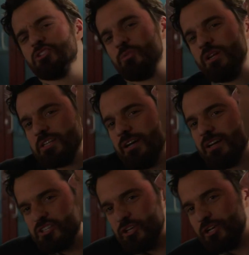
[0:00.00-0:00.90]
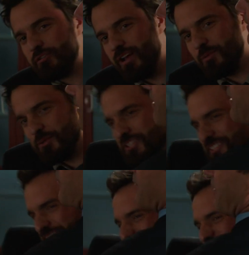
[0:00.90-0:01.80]
We'll just wait to hug until you're ready. No, I
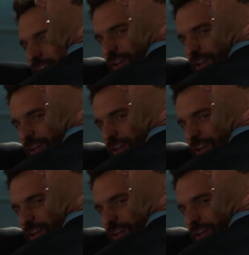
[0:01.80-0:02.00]
think we're fine.